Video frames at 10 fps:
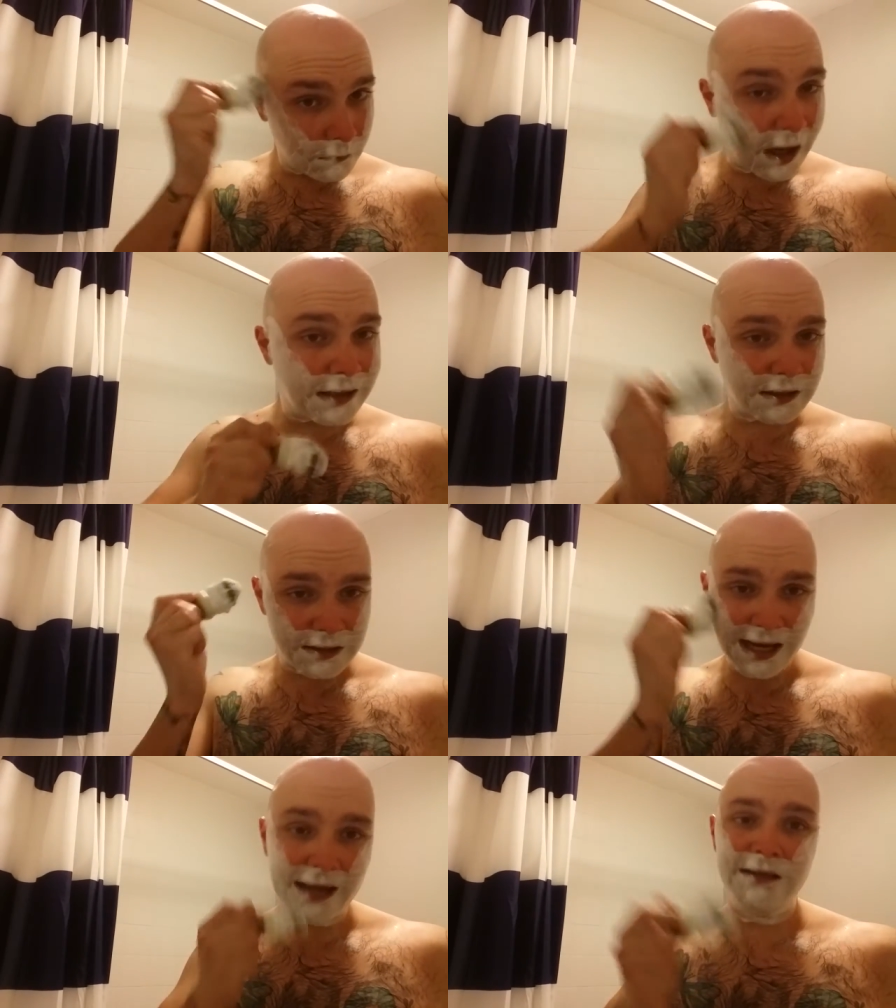I had the
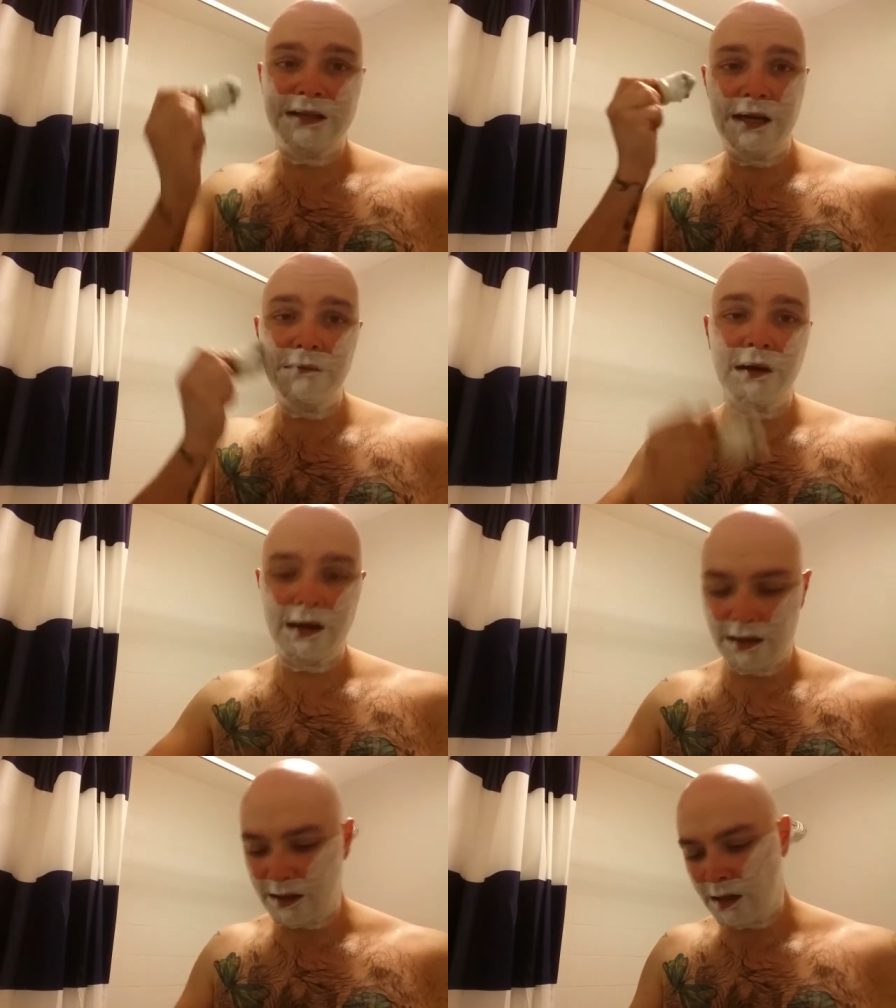satin tip,
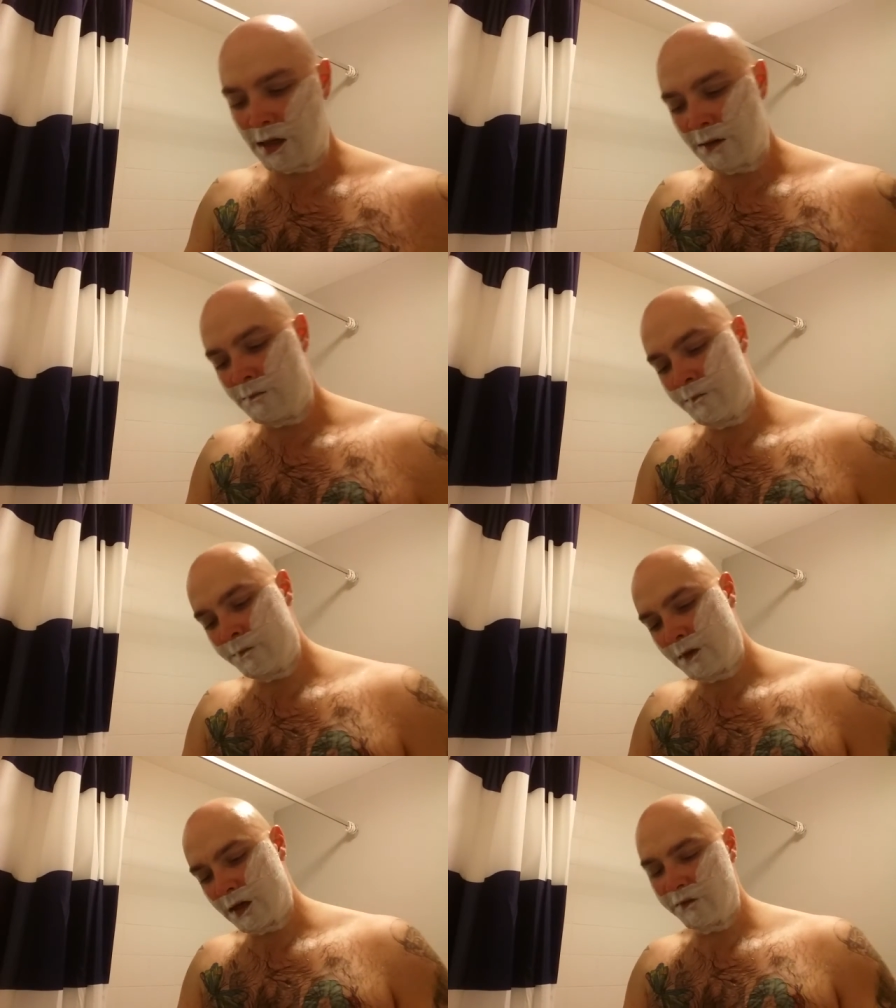
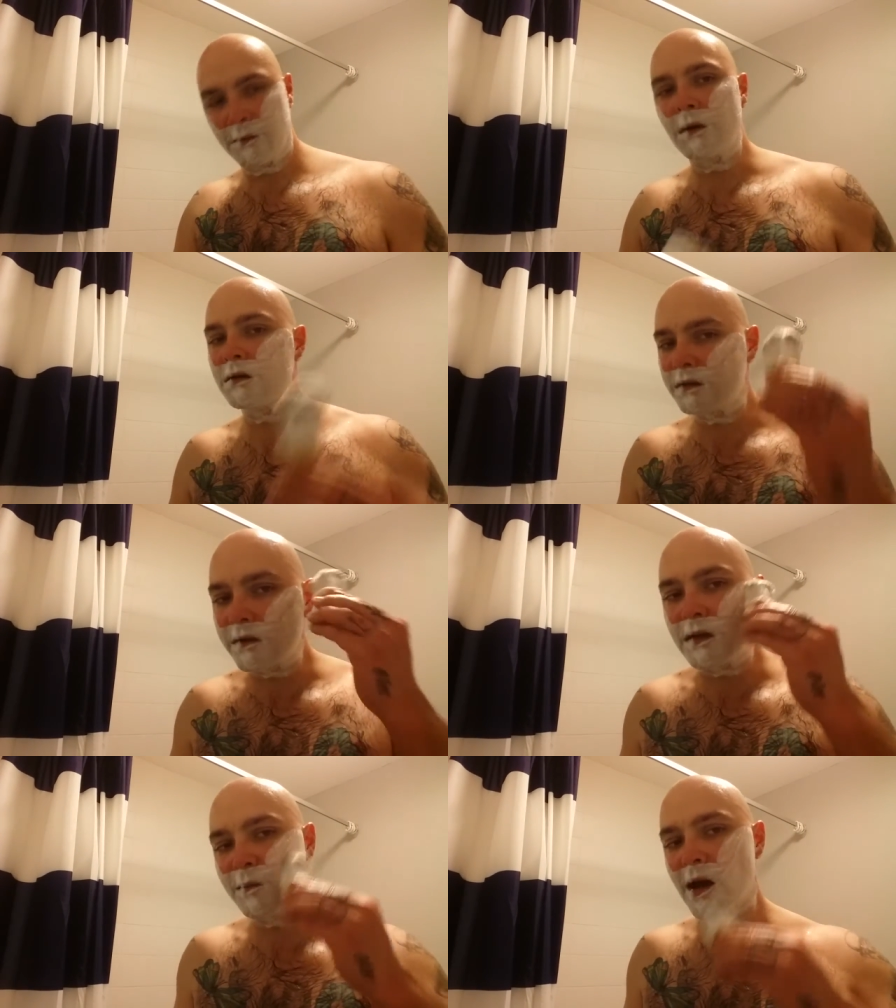and if I'm honest with
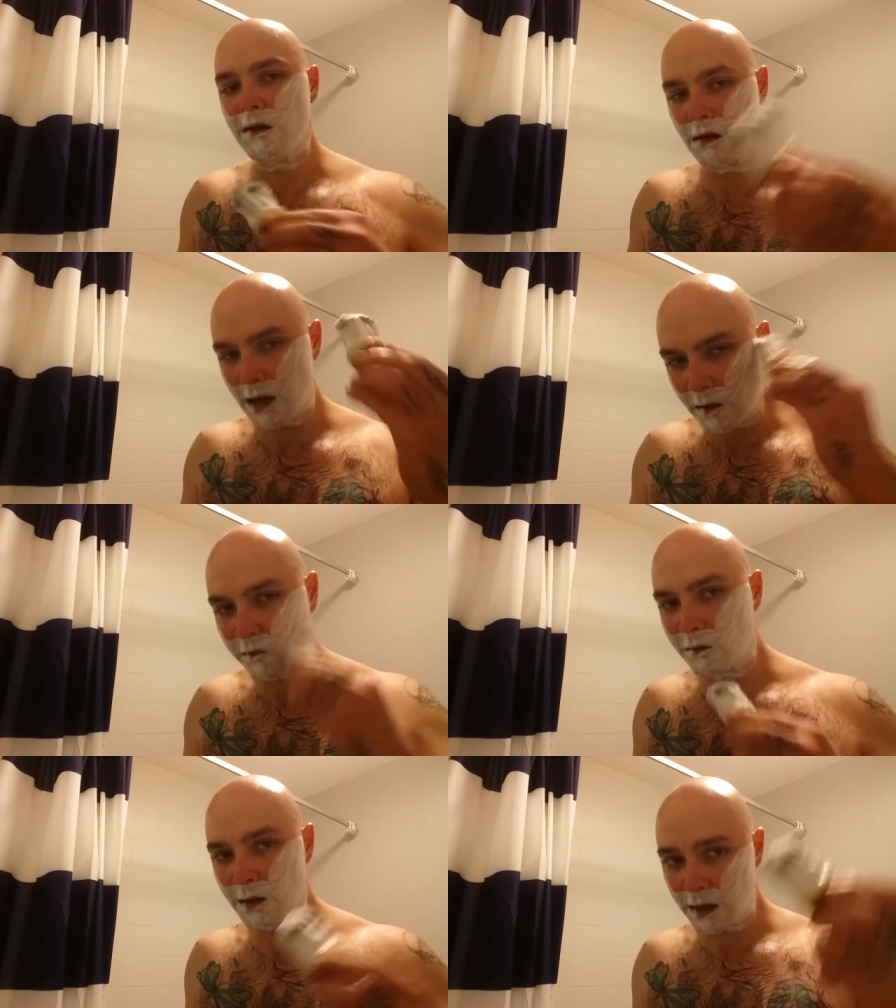you, it's better than that
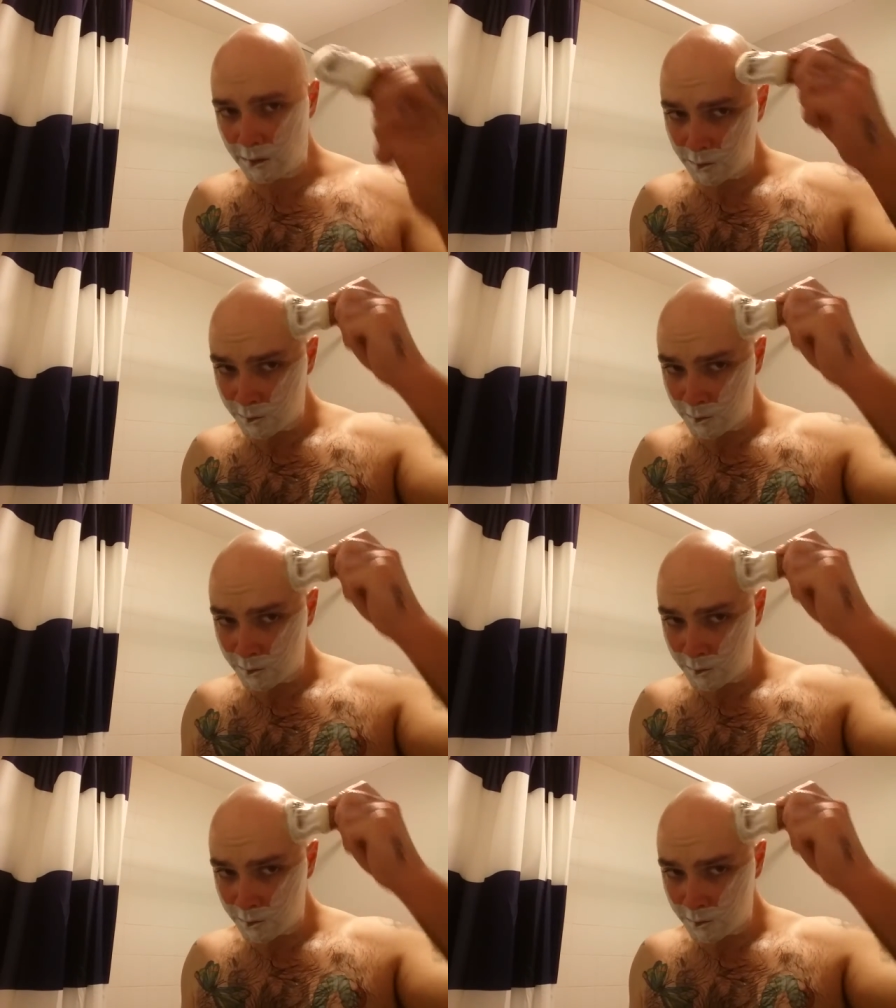for me.